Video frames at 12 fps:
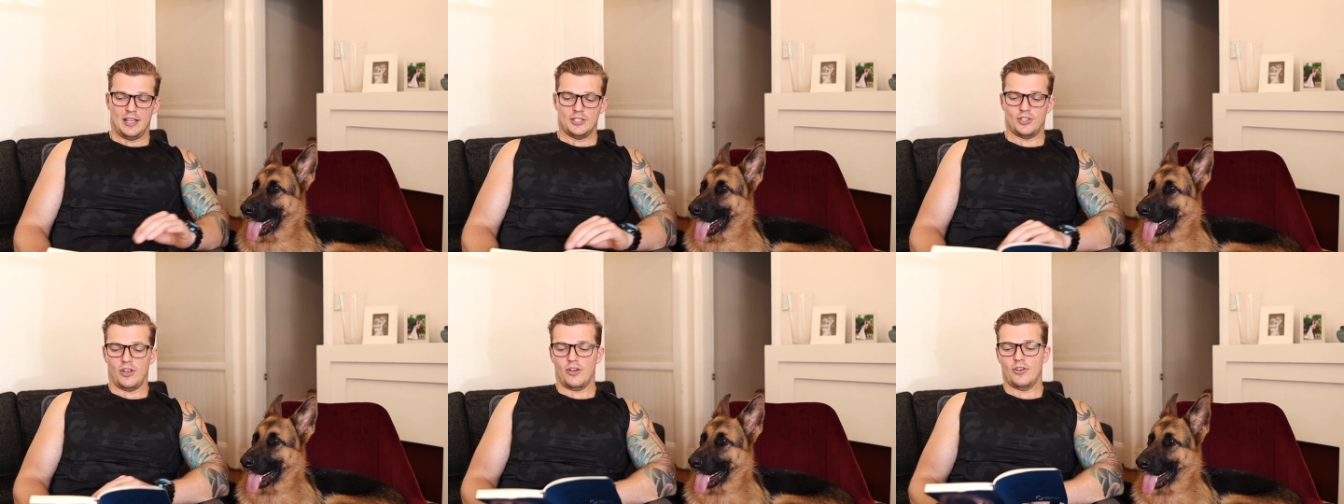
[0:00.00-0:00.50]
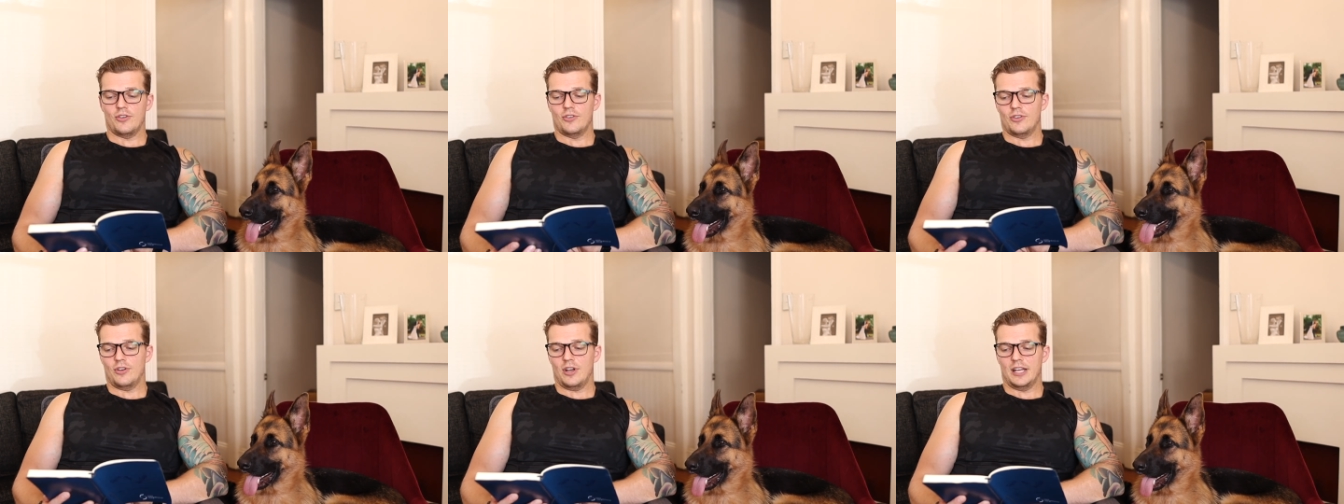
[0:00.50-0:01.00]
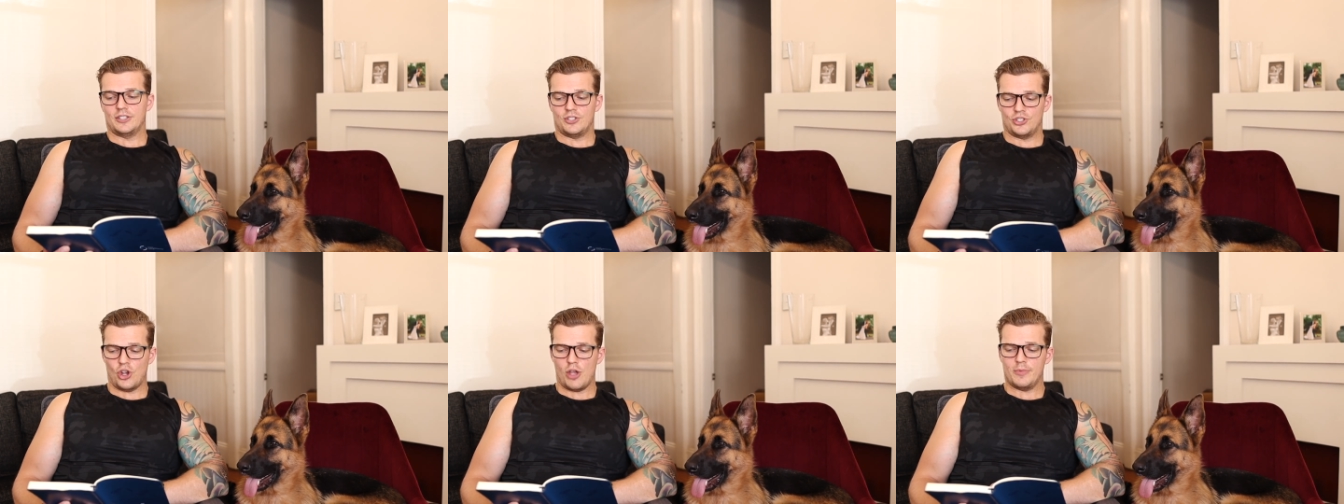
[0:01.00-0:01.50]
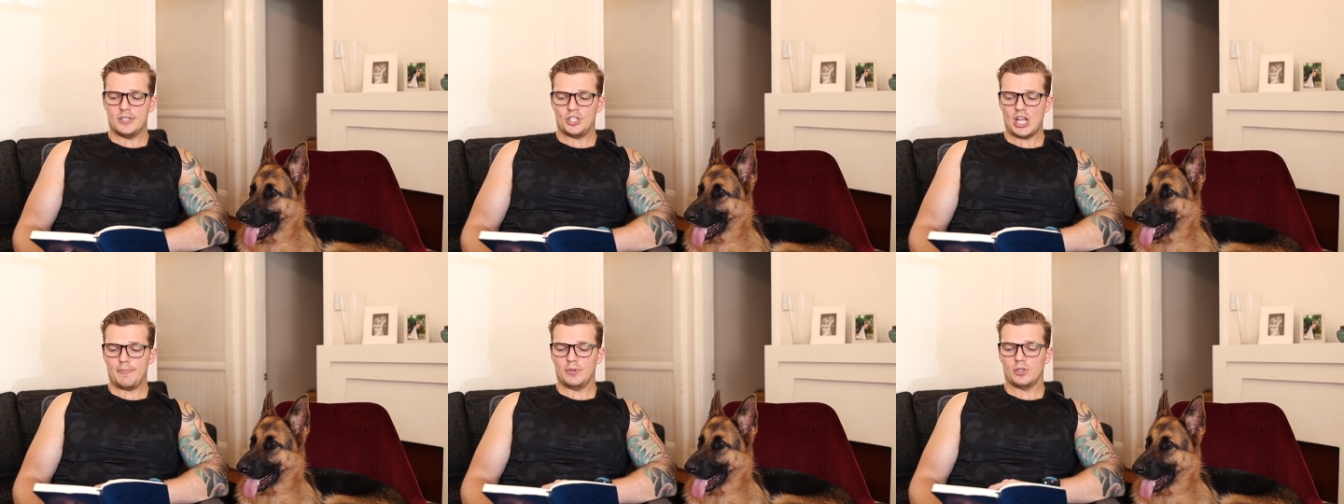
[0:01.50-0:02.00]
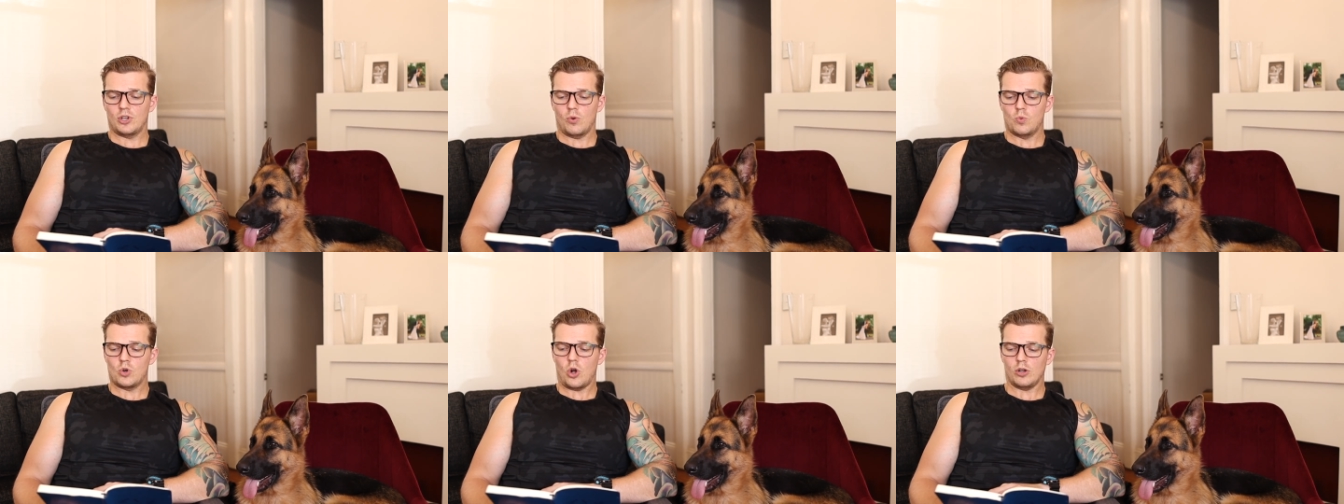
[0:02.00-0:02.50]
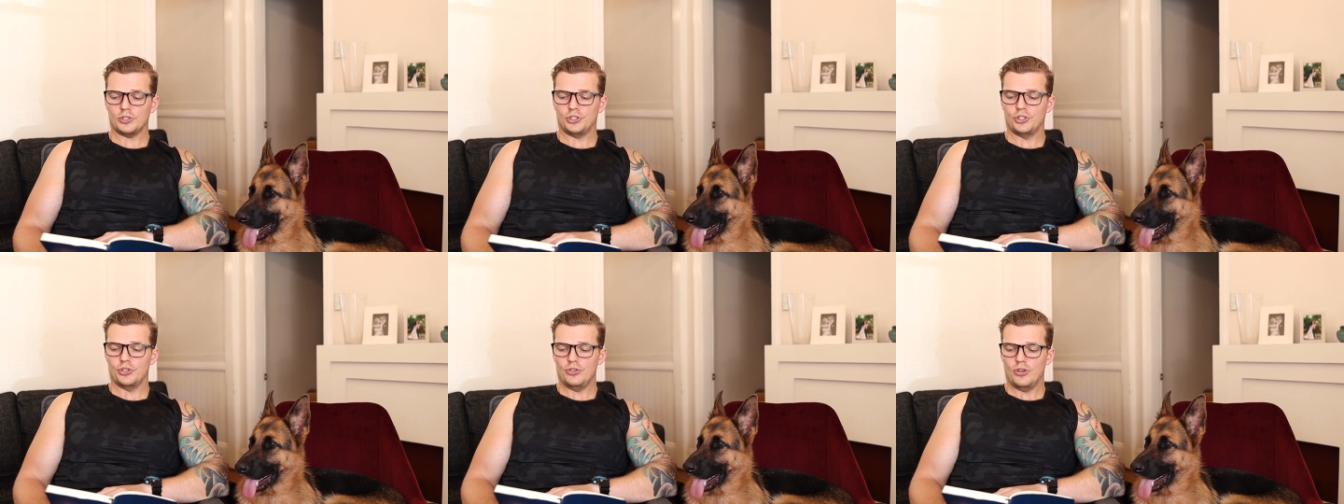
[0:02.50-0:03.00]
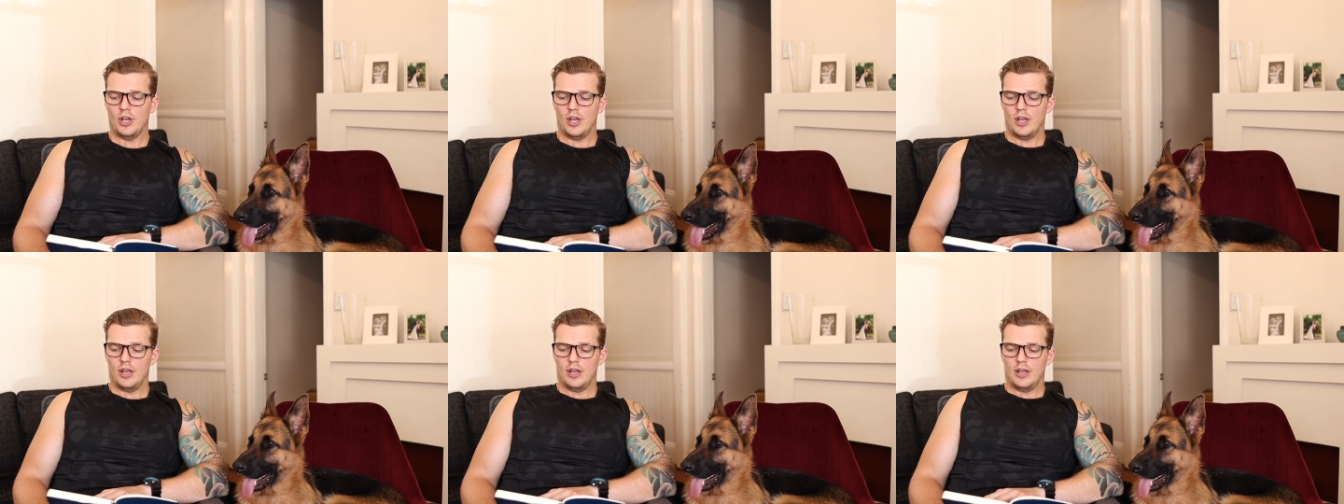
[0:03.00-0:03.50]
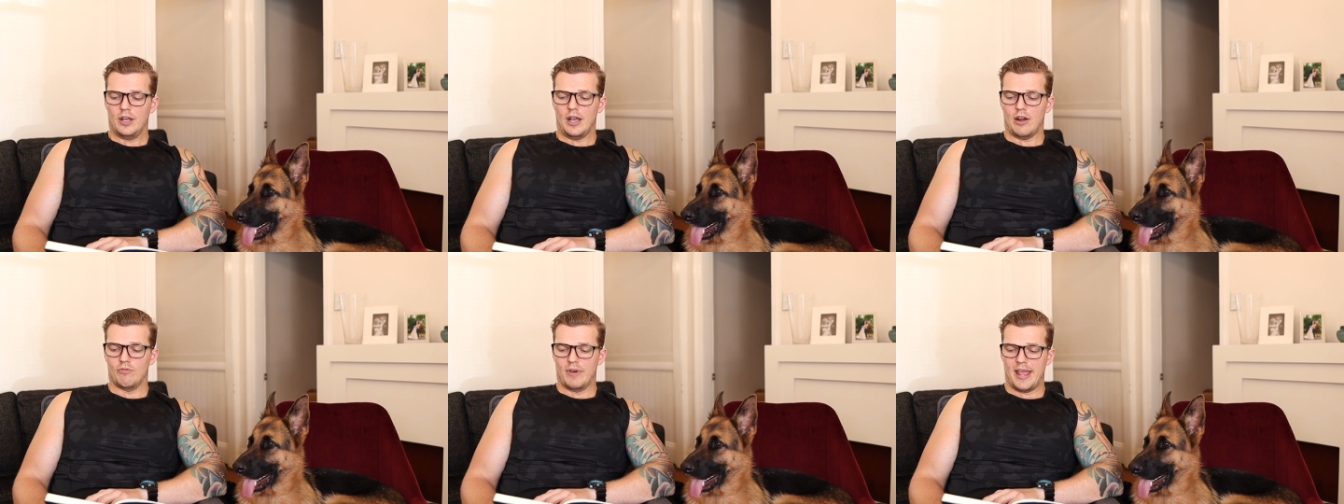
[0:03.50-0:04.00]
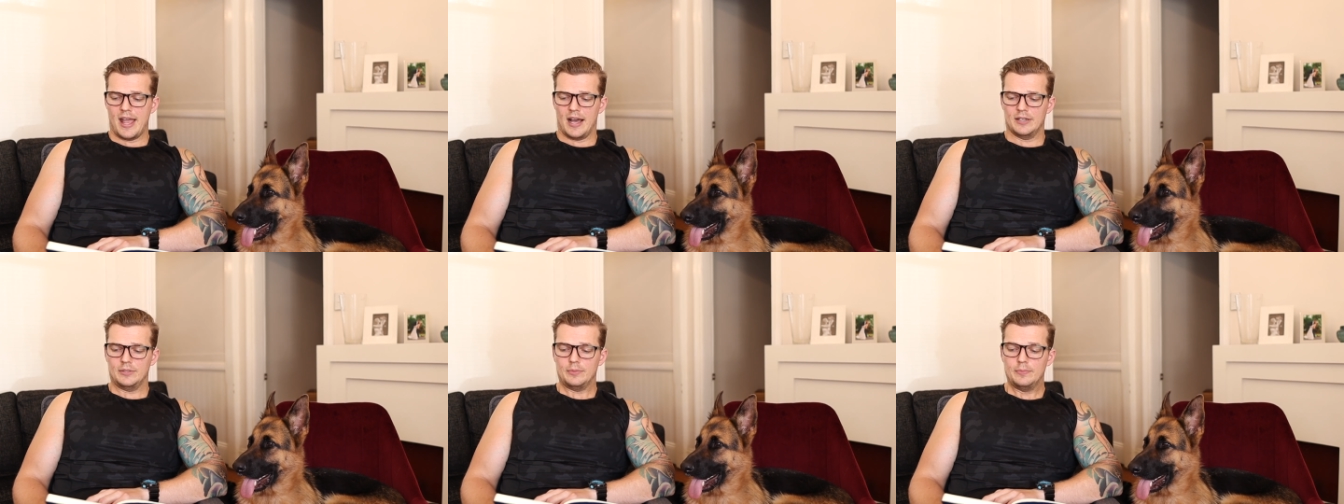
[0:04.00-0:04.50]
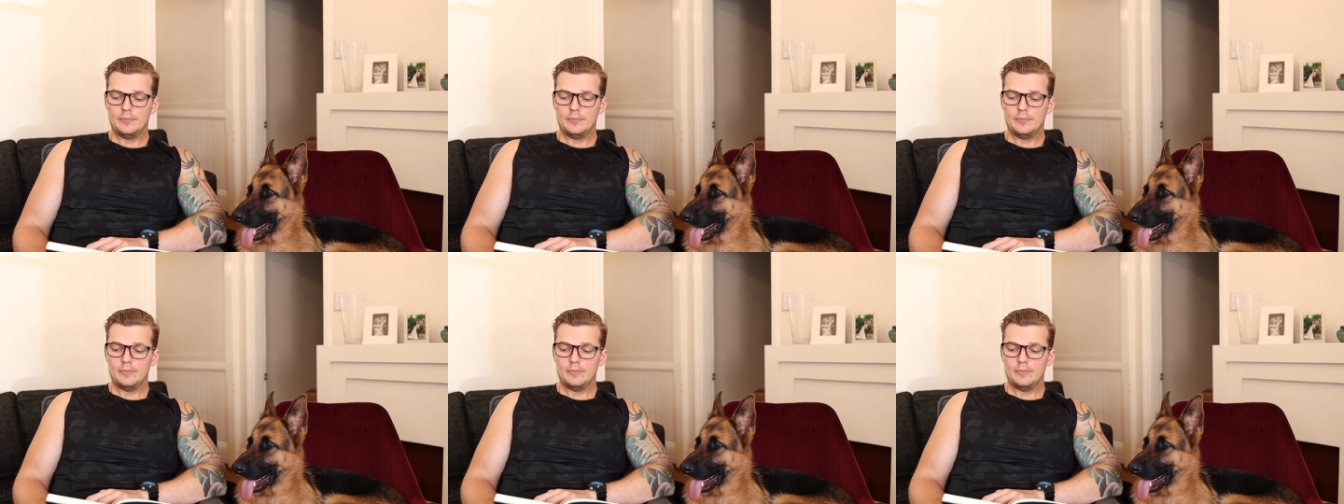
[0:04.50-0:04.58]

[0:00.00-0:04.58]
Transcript: So, a German Shepherd will cost you around